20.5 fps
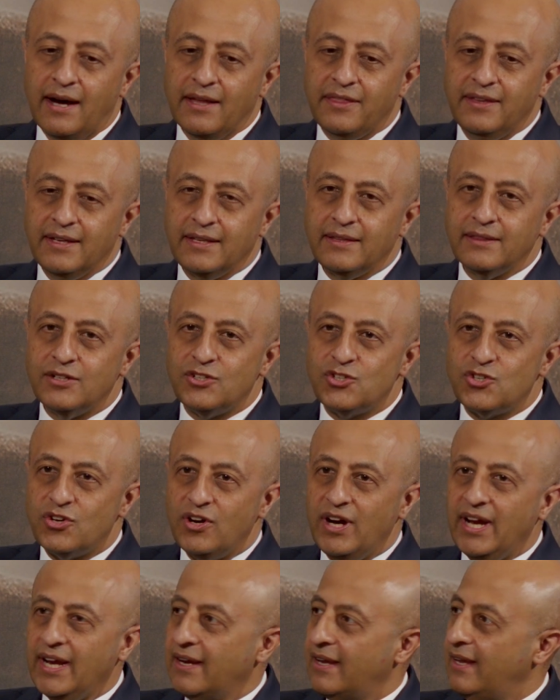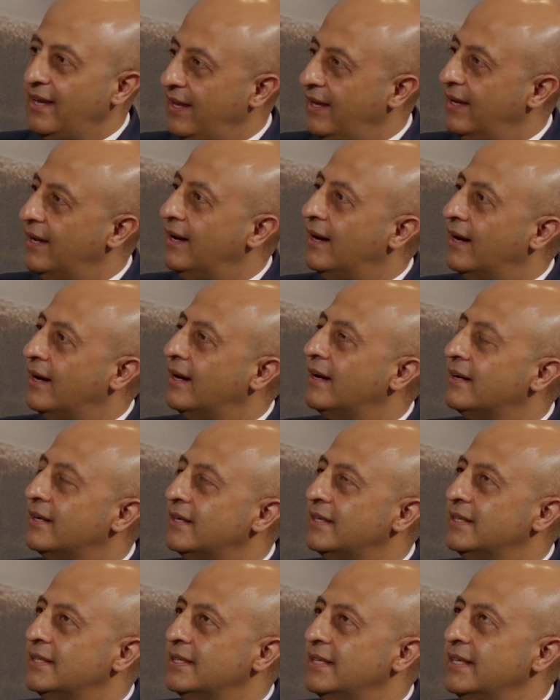I think the trick here
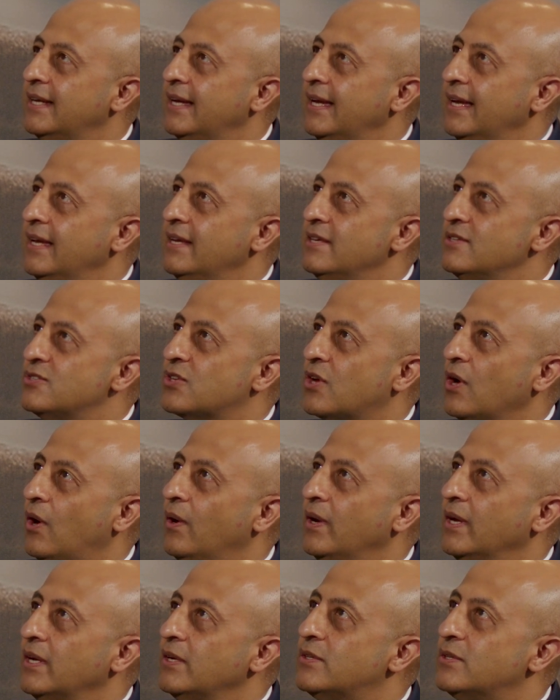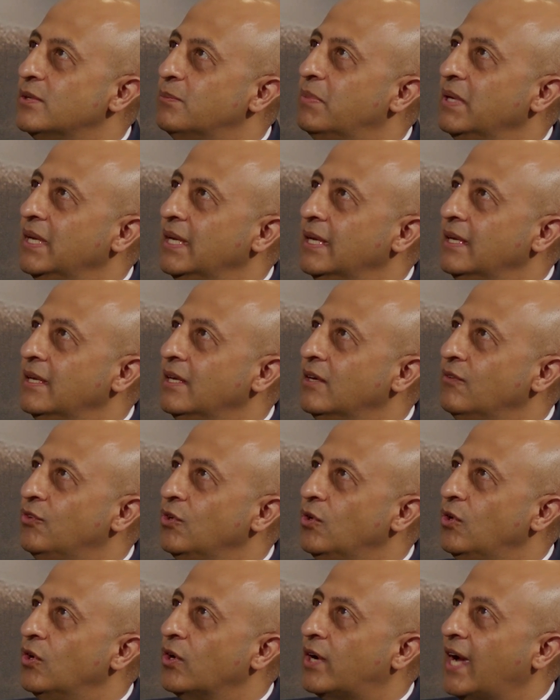is going to be,
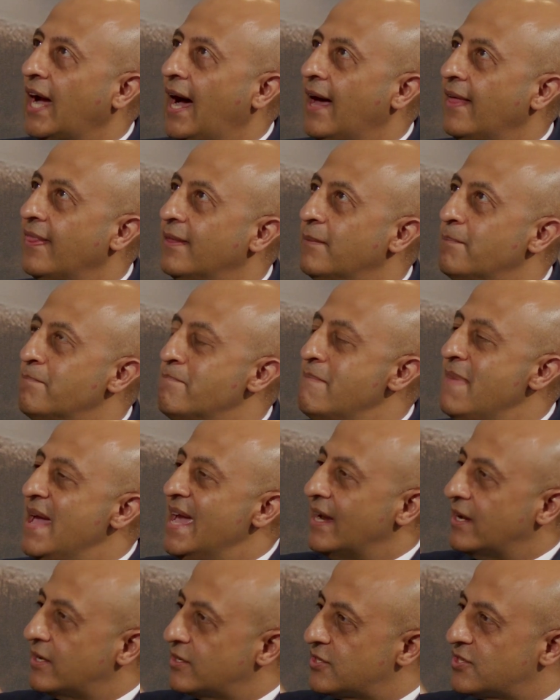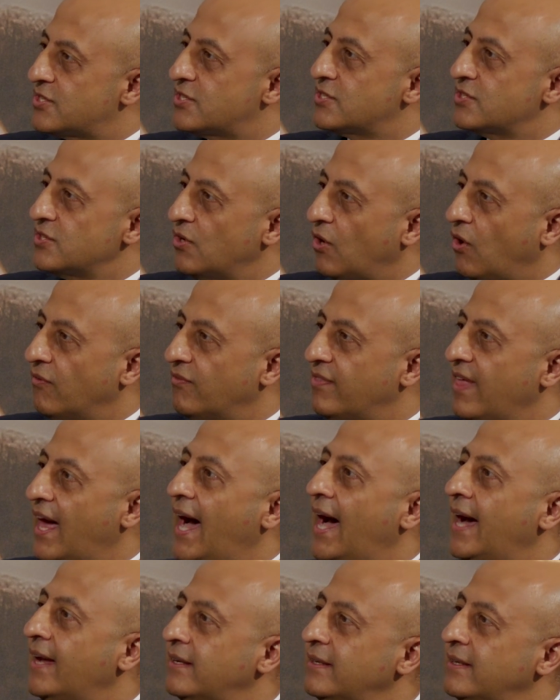if you look at the mix of
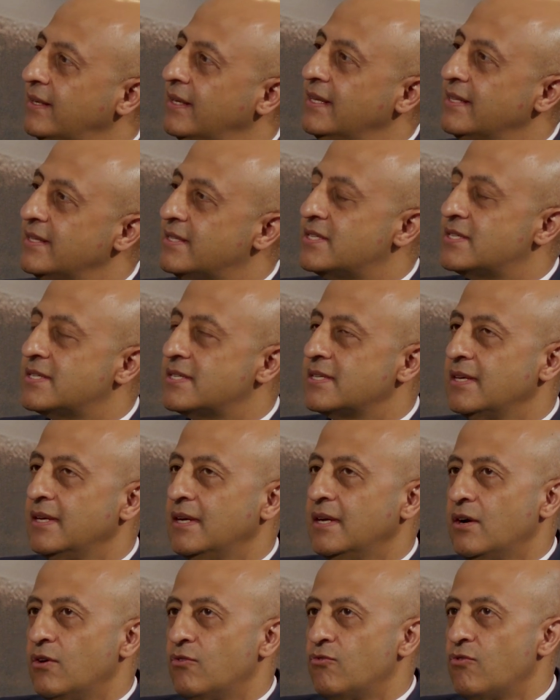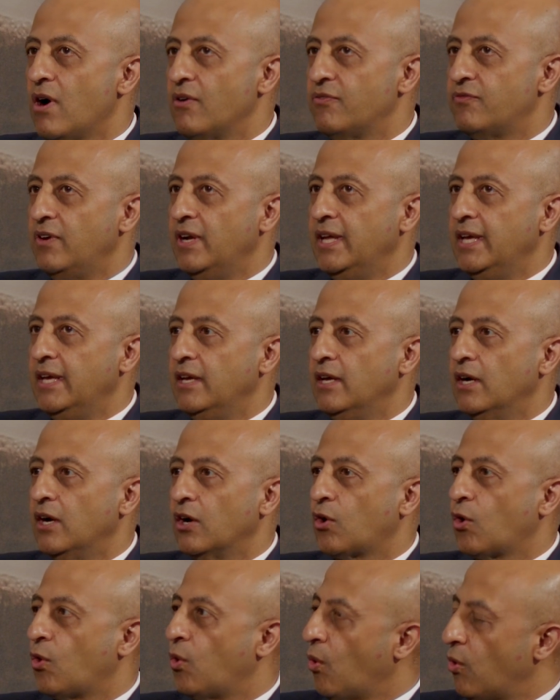that, it's roughly
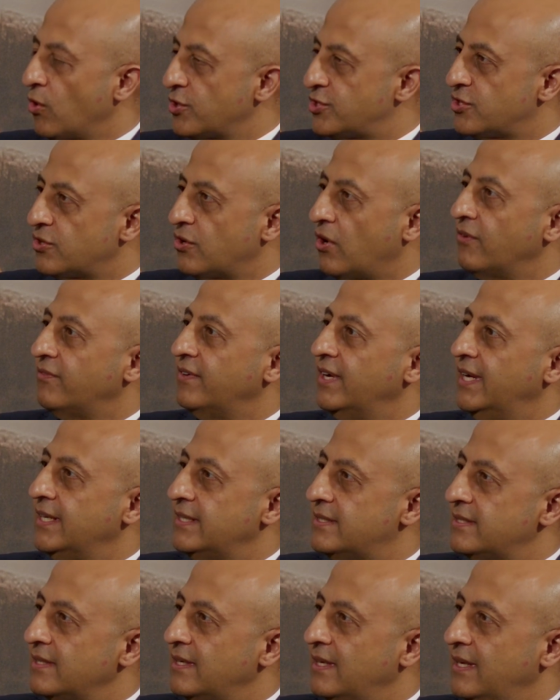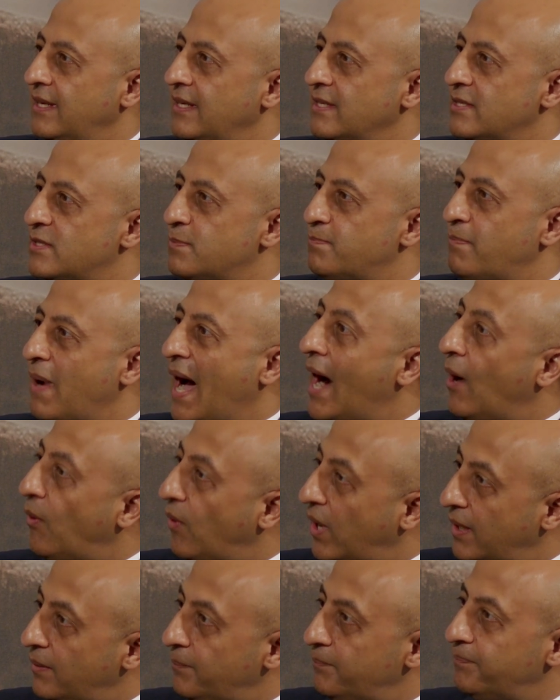a quarter of it is
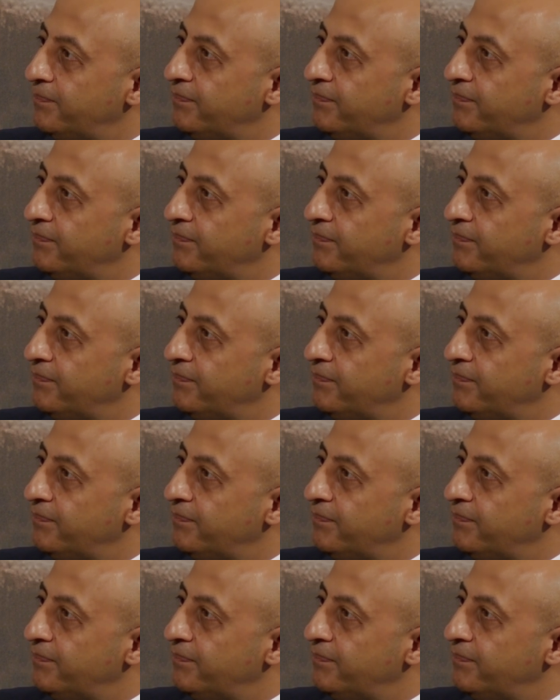power,